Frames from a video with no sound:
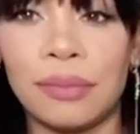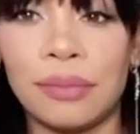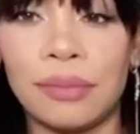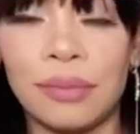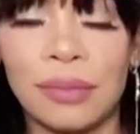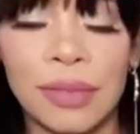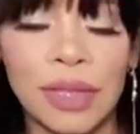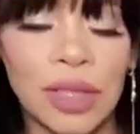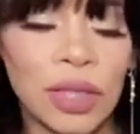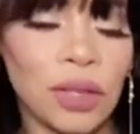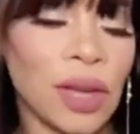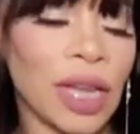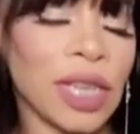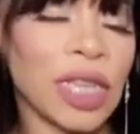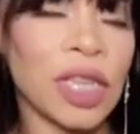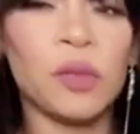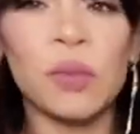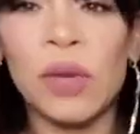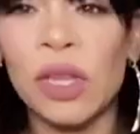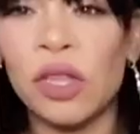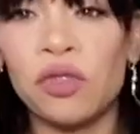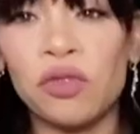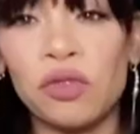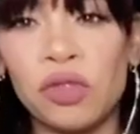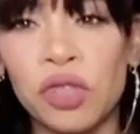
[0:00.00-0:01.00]
you know, I just
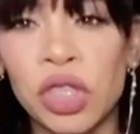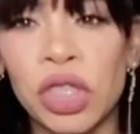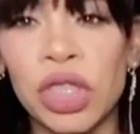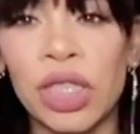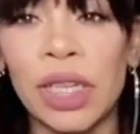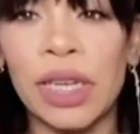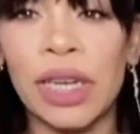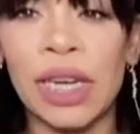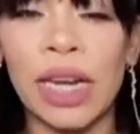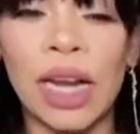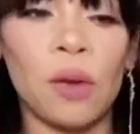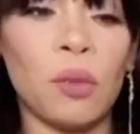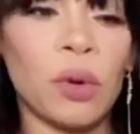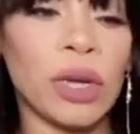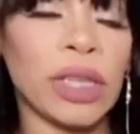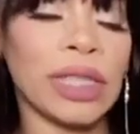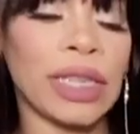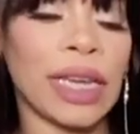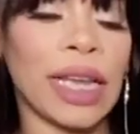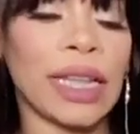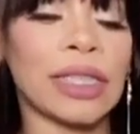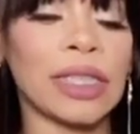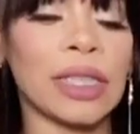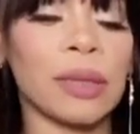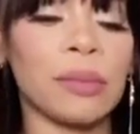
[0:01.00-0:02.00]
went to Shein and I wanted to
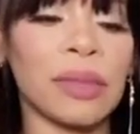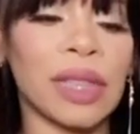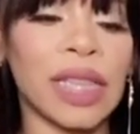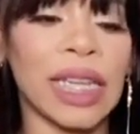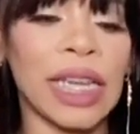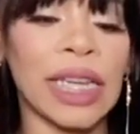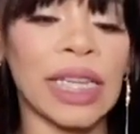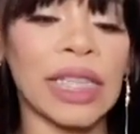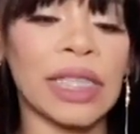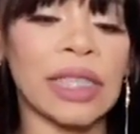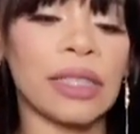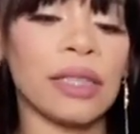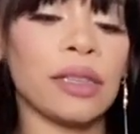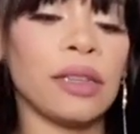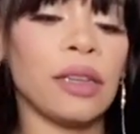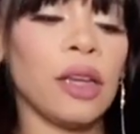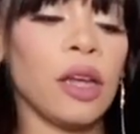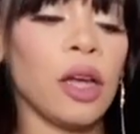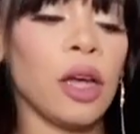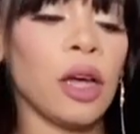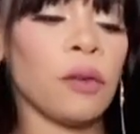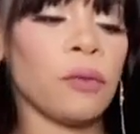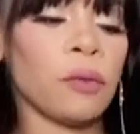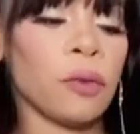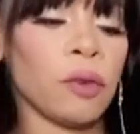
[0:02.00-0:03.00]
get some things
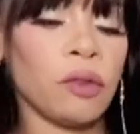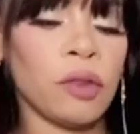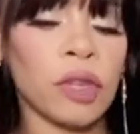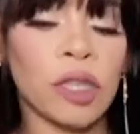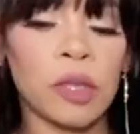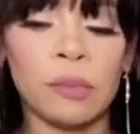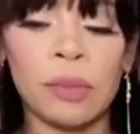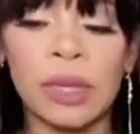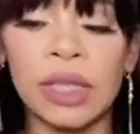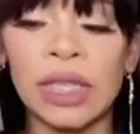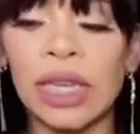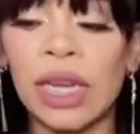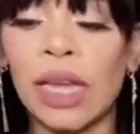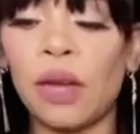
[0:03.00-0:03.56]
for Christmas, and I